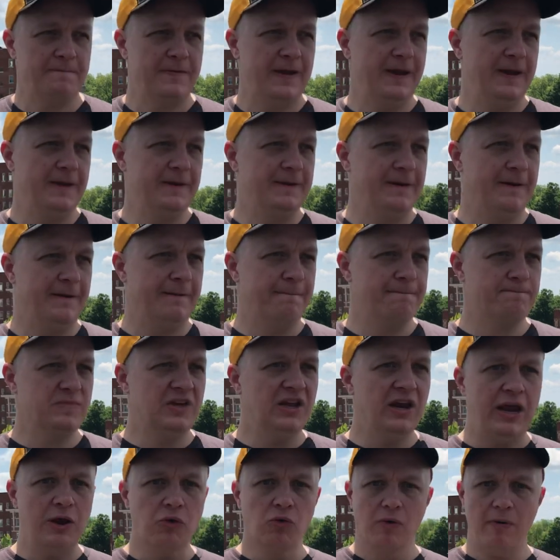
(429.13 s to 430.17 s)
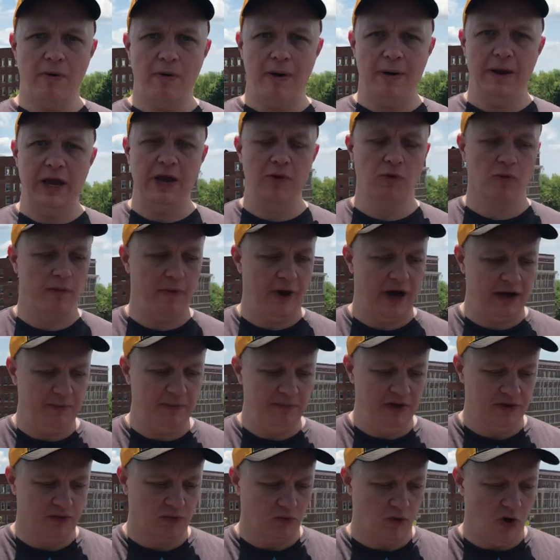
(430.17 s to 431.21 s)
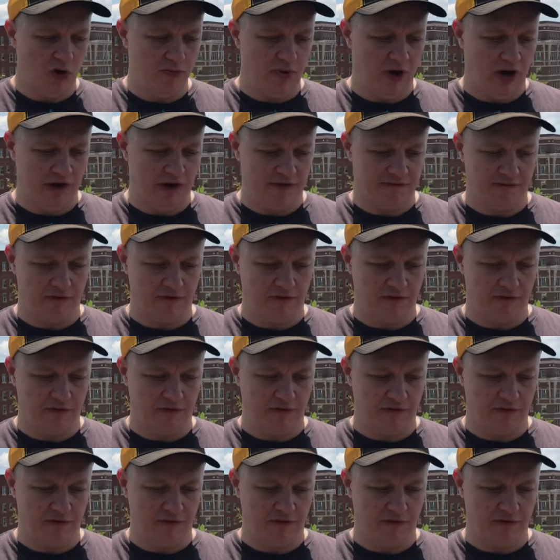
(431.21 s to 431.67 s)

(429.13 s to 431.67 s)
And um, yeah, he he reminded me of the robot